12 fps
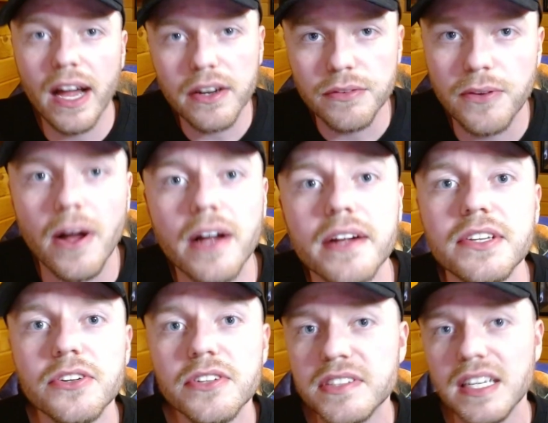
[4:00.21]
of fun.
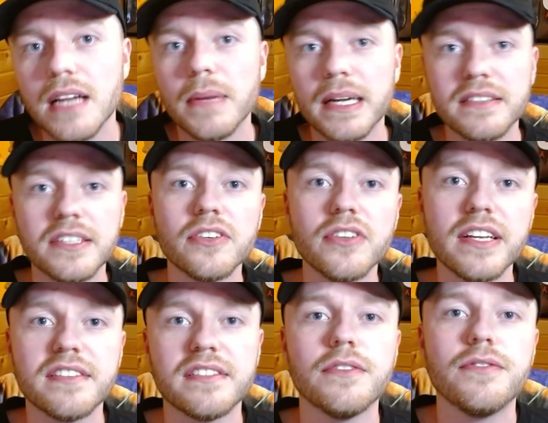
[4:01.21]
You'll see on my tier
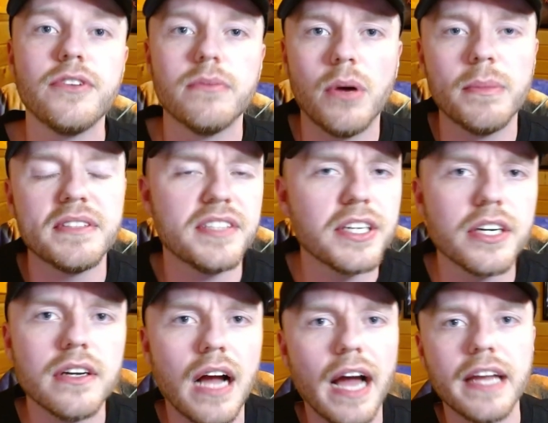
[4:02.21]
list in a few moments
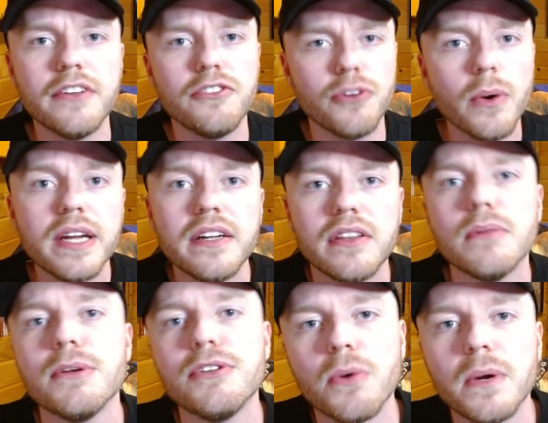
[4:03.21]
here, I enjoyed the
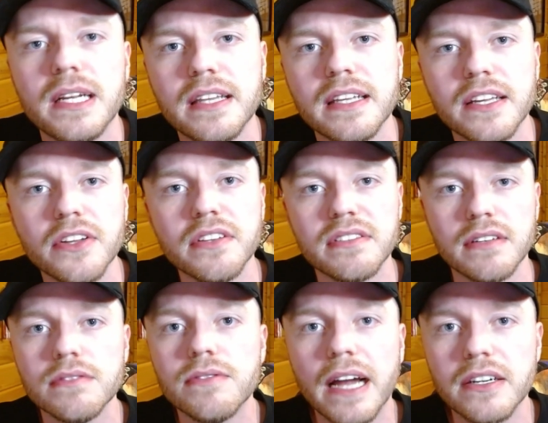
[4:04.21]
majority of the kills
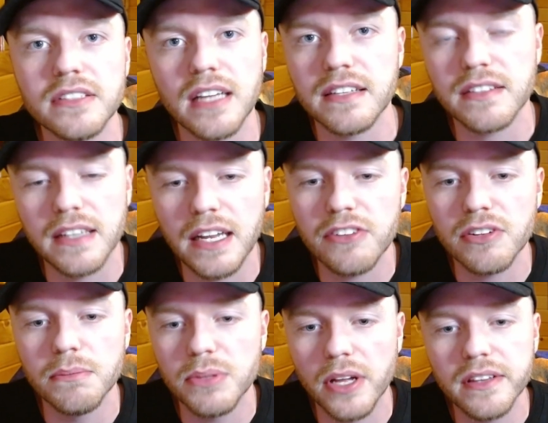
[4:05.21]
in Final
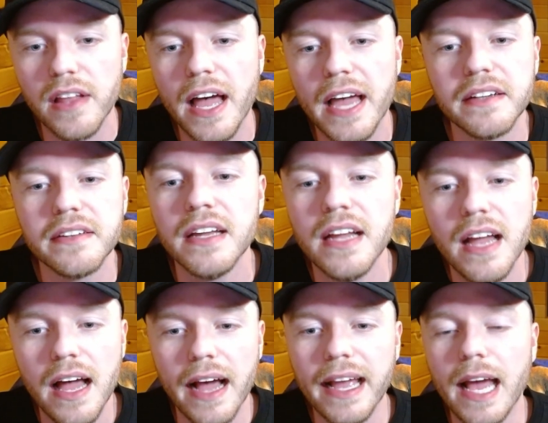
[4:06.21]
Destination Bloodline.
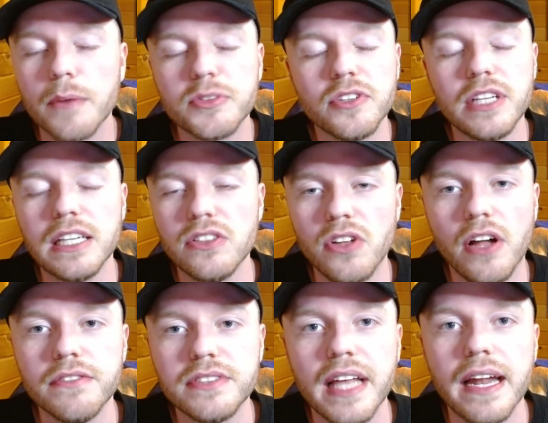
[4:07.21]
I absolutely
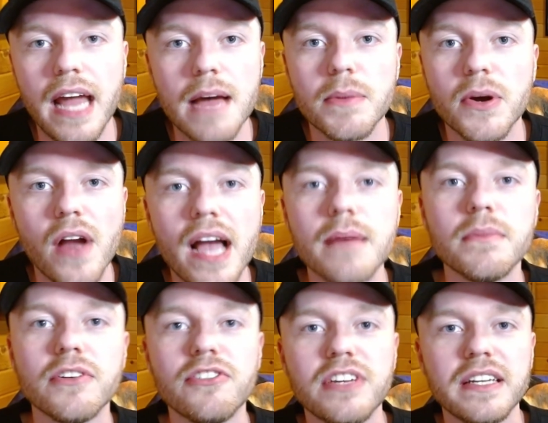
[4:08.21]
loved that MRI
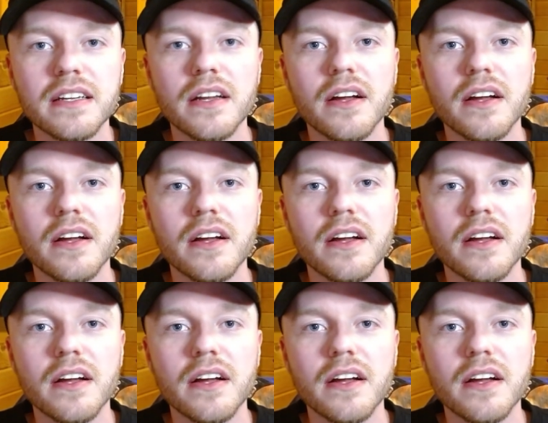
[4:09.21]
machine,